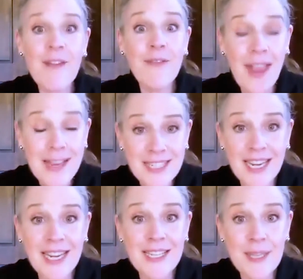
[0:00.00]

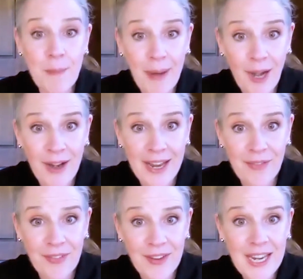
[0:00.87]
Fasting is
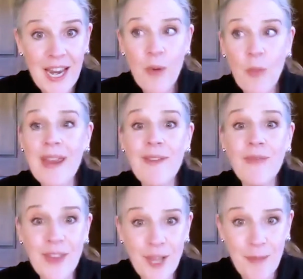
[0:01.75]
imperative. We
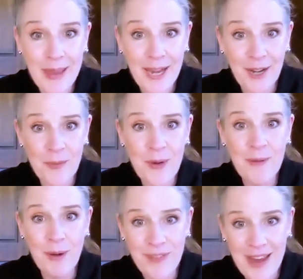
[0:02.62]
feel better when
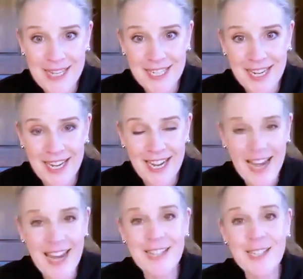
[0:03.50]
we're fasting.
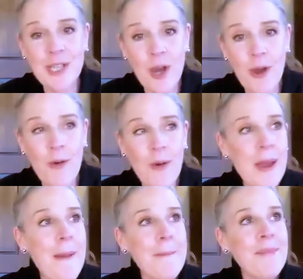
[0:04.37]
And so
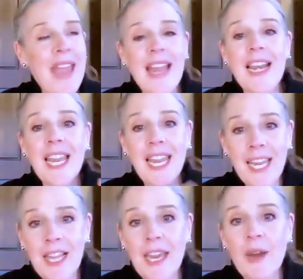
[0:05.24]
that
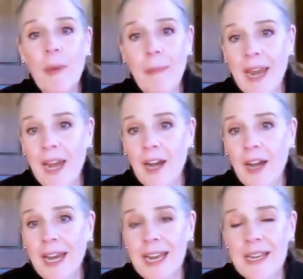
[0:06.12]
healing repair
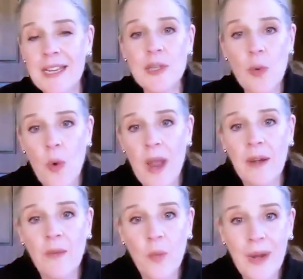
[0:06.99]
is what
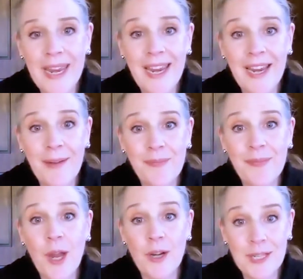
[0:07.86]
we
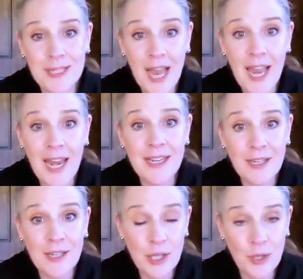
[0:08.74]
are designed
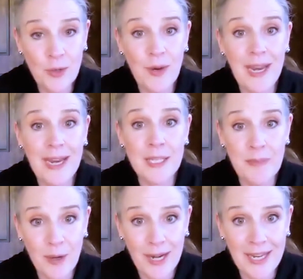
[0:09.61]
to
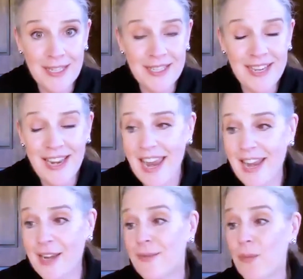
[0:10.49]
experience.
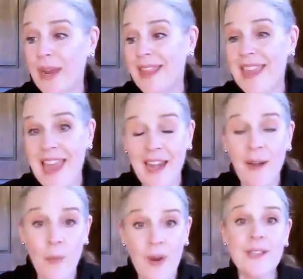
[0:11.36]
And we then,
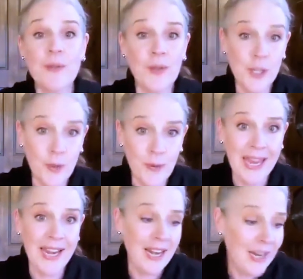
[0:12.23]
once we're doing it